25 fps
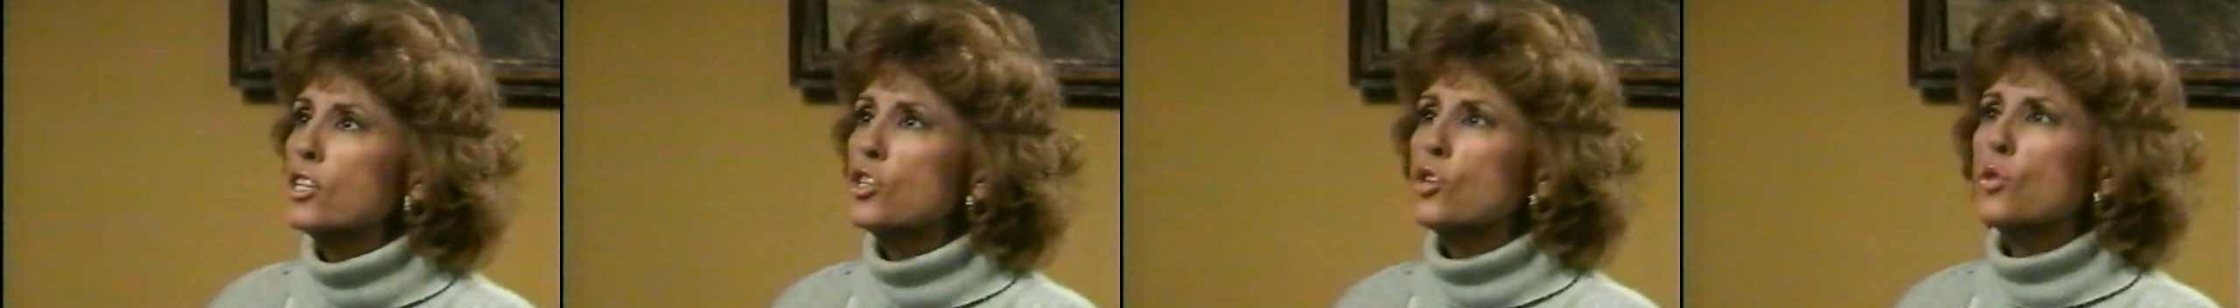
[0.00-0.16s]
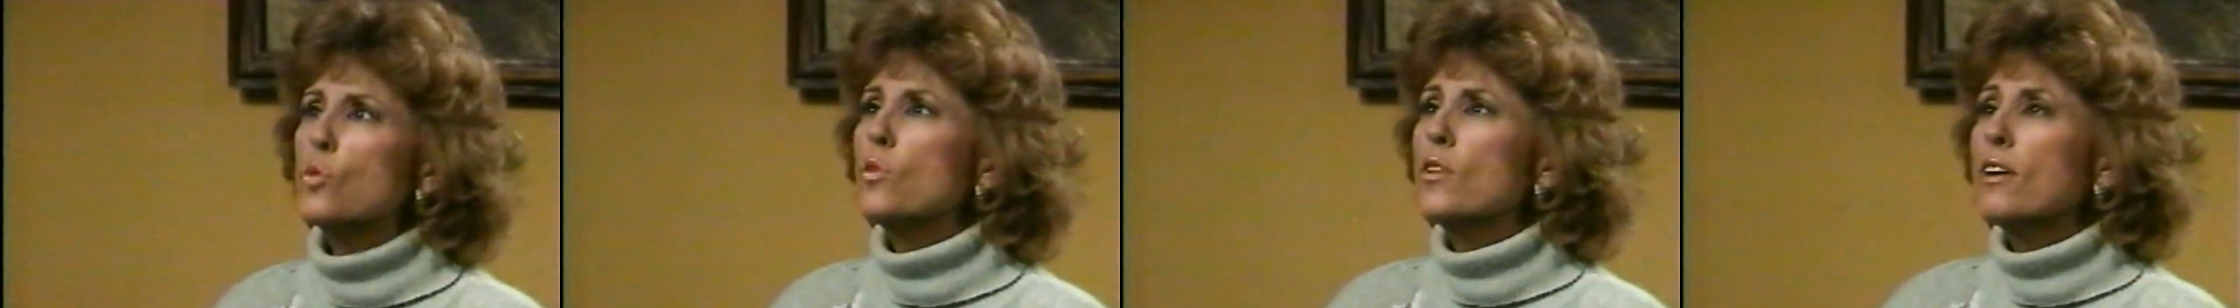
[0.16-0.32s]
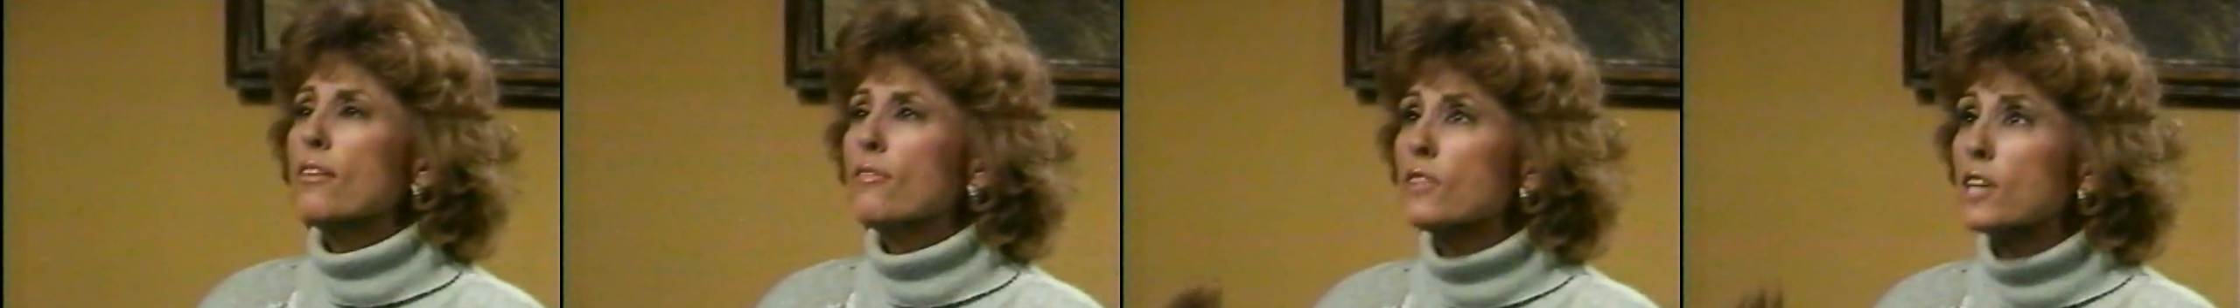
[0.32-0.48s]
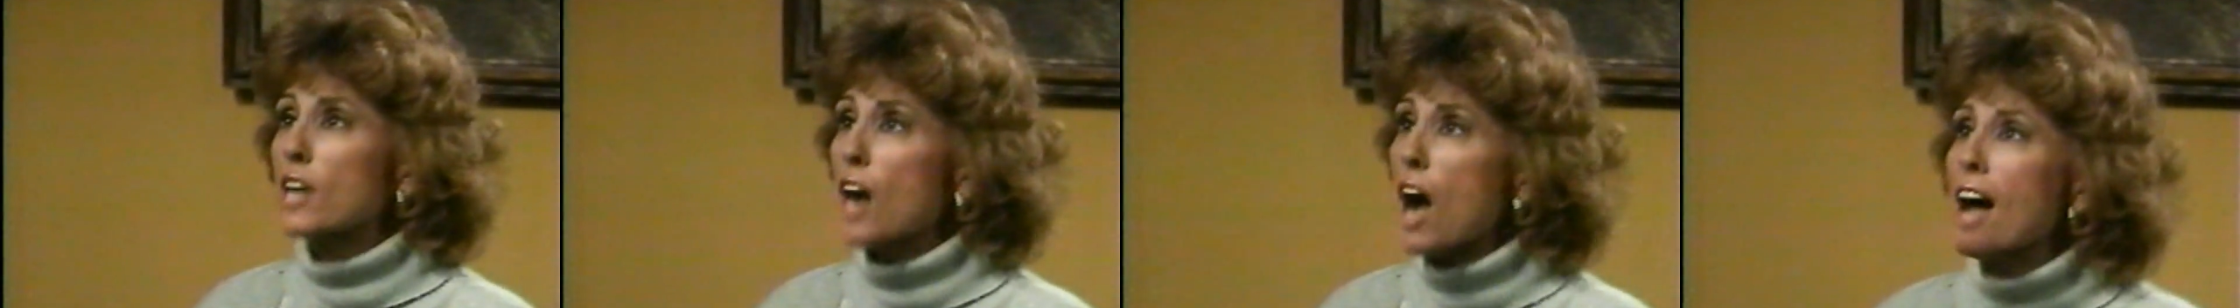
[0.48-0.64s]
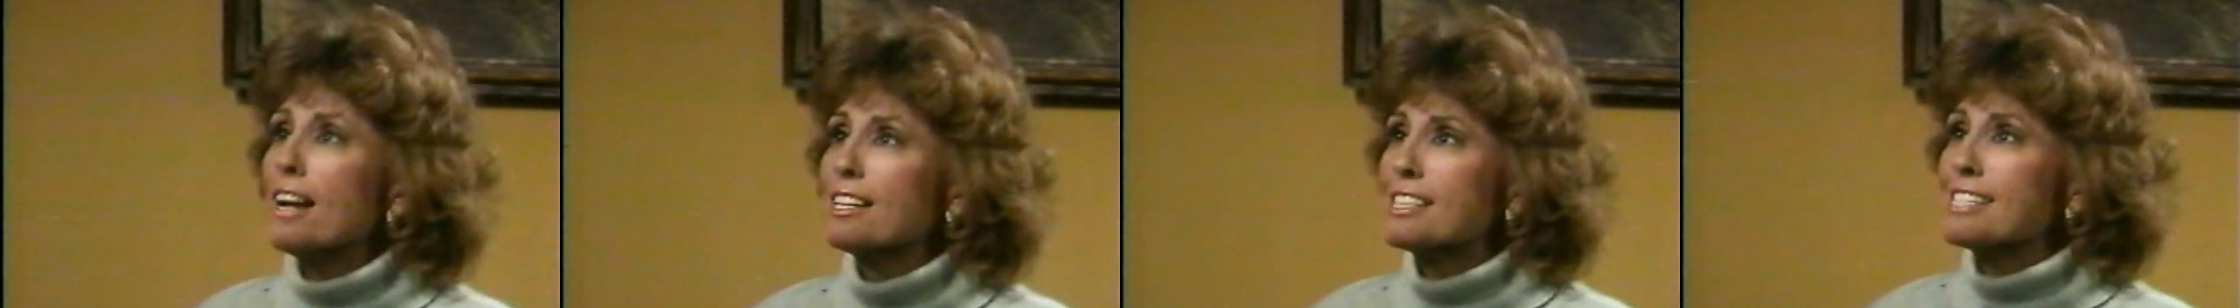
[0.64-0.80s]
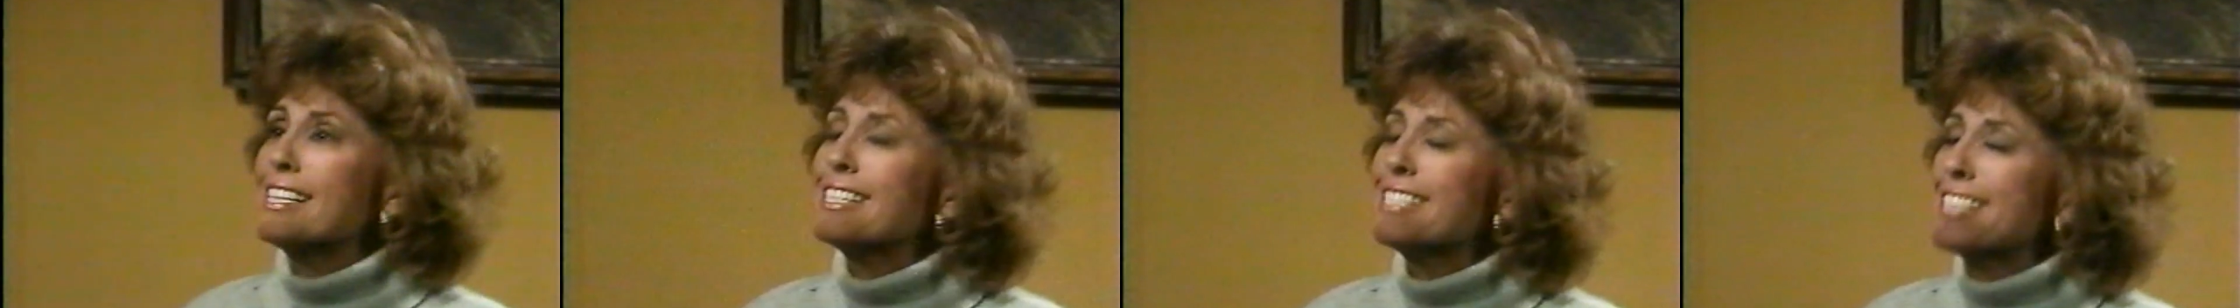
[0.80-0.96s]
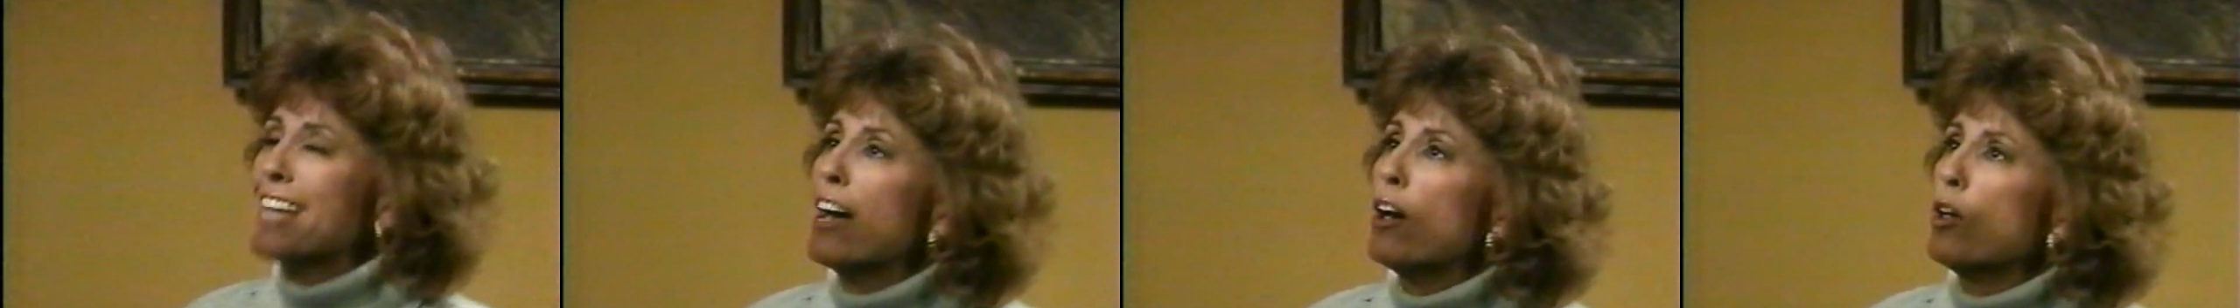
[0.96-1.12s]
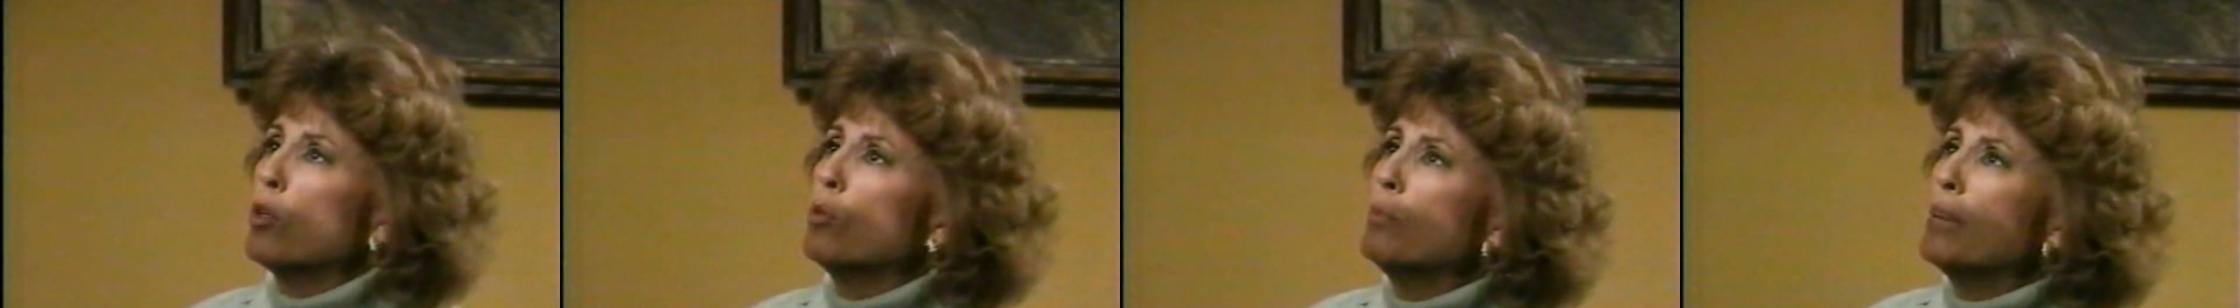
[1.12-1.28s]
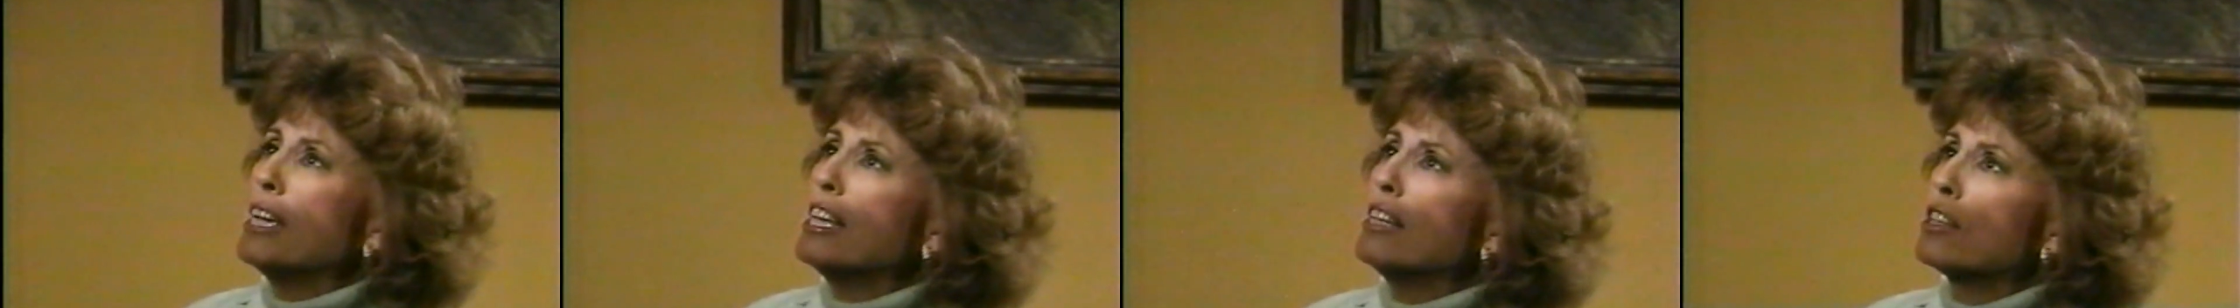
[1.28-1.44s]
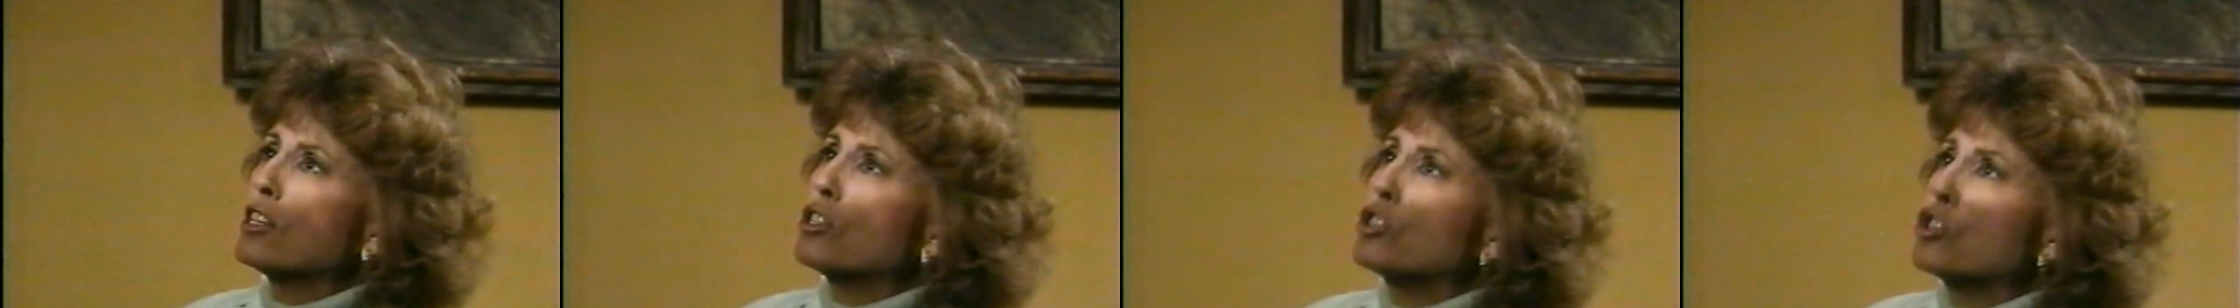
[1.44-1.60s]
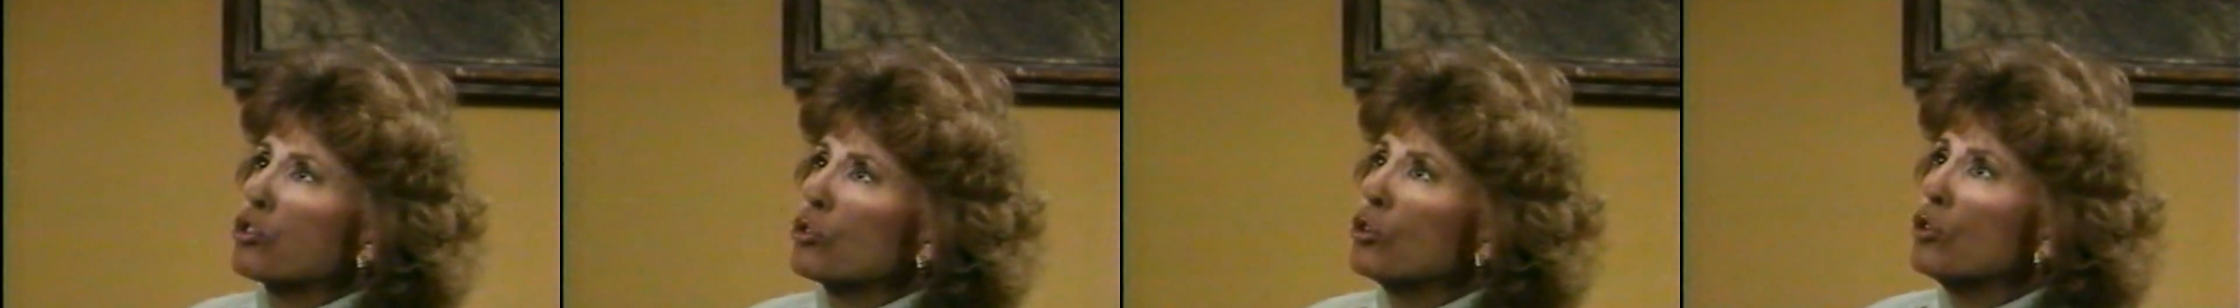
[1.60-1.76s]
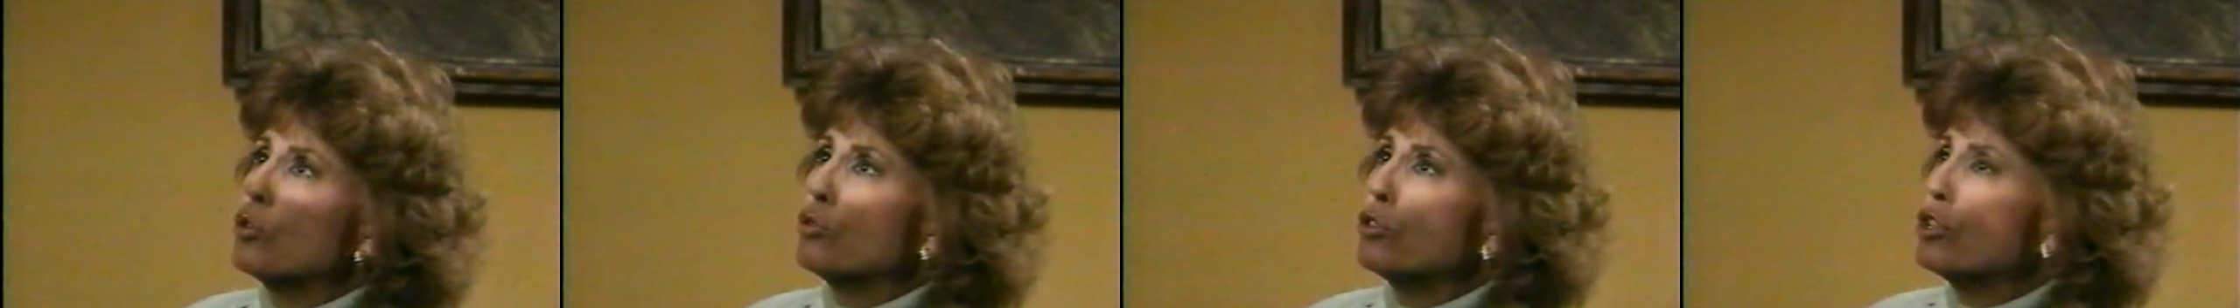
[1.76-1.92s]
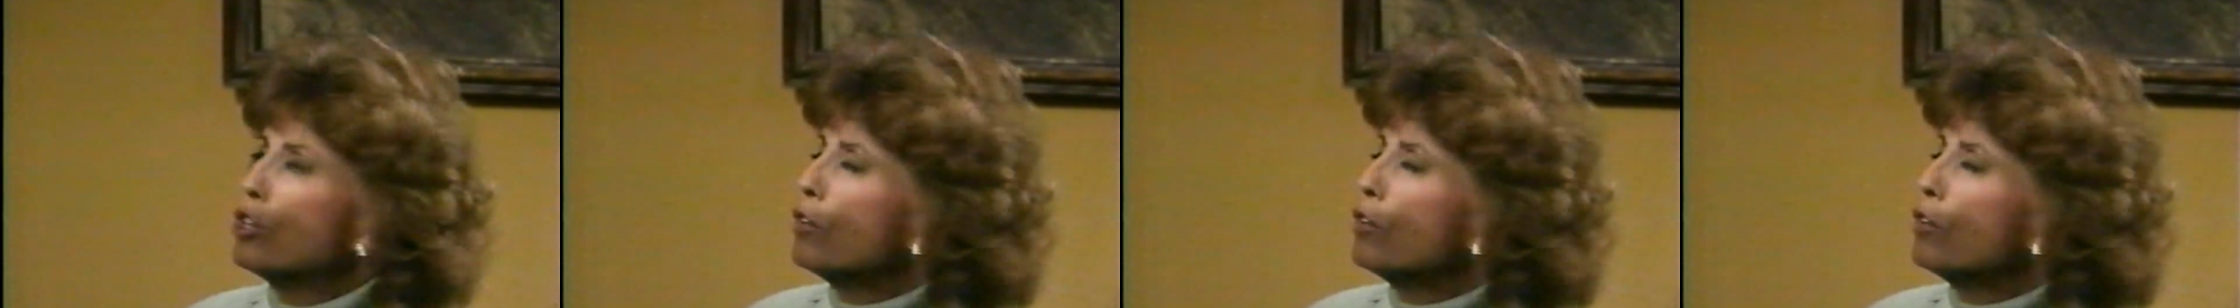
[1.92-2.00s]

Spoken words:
You have got to tell me the truth.